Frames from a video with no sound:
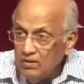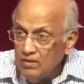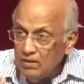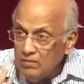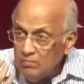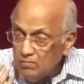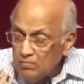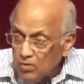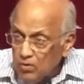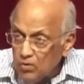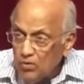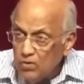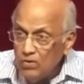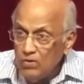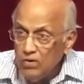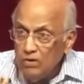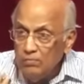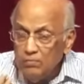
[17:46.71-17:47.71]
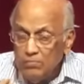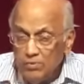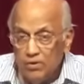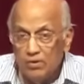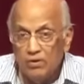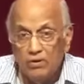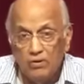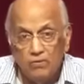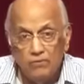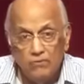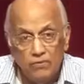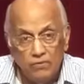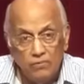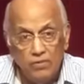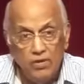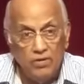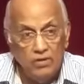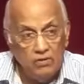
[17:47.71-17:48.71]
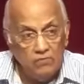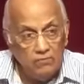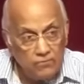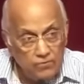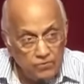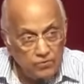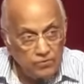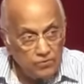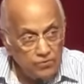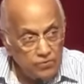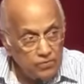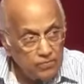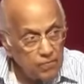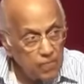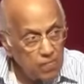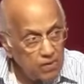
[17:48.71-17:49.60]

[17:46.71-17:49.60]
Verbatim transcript: that more important for me than food